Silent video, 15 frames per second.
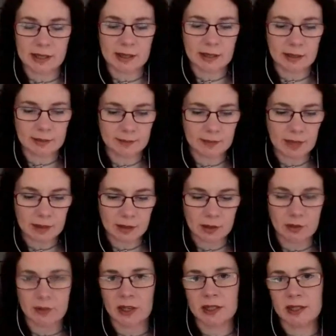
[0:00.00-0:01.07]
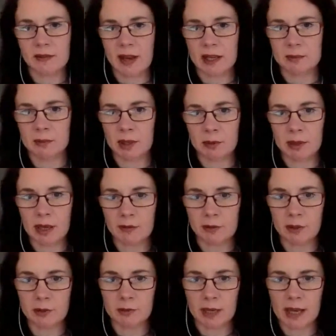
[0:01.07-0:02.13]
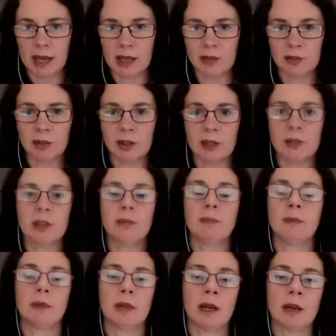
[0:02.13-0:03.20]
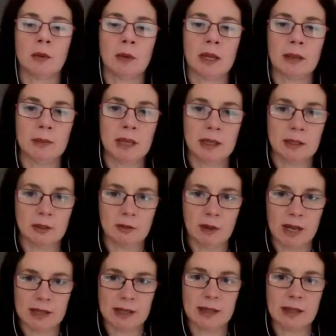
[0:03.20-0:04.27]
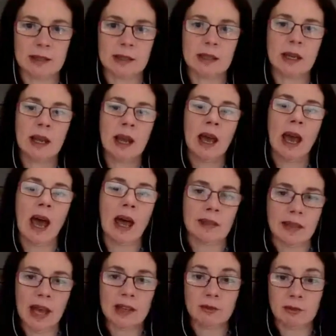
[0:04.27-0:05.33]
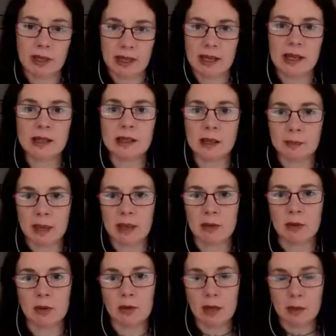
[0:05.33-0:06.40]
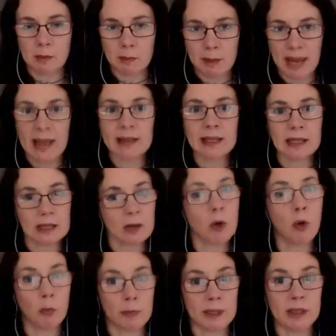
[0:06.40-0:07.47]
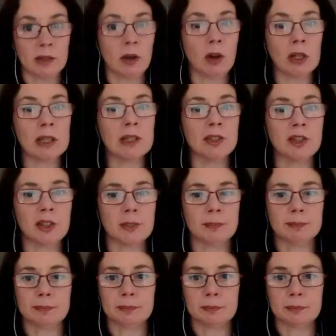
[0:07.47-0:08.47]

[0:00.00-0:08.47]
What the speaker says: And at the University of Edinburgh, we have Ewan McAndrew, Wikimedian in residence, and that really is about embedding open knowledge